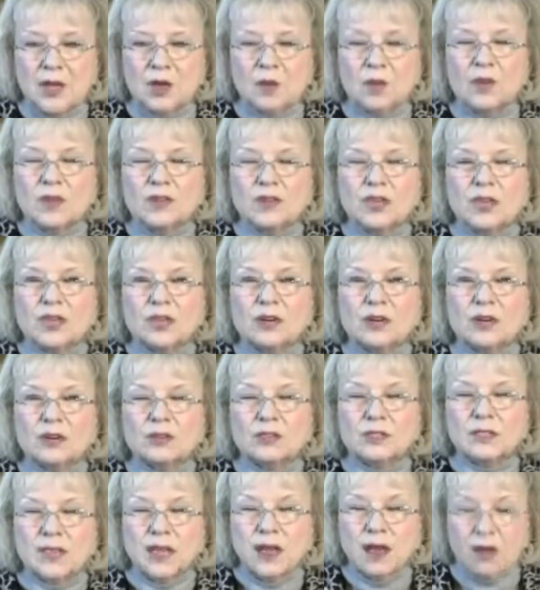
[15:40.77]
within
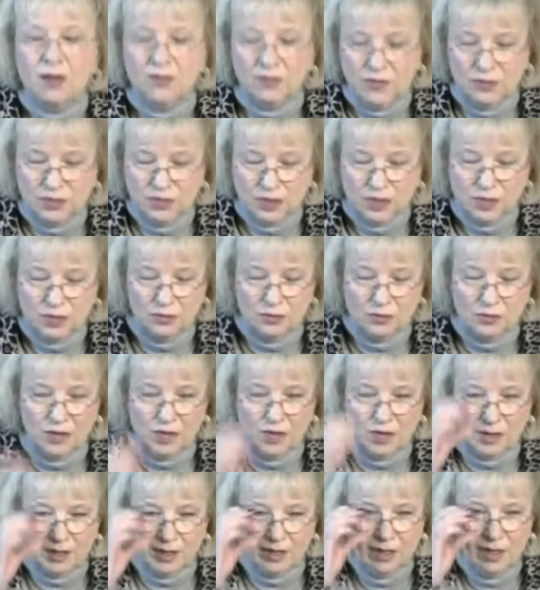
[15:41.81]
herself, and she's
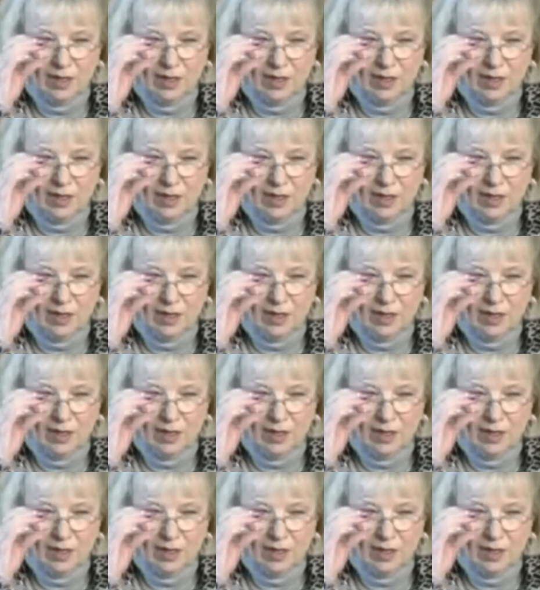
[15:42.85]
really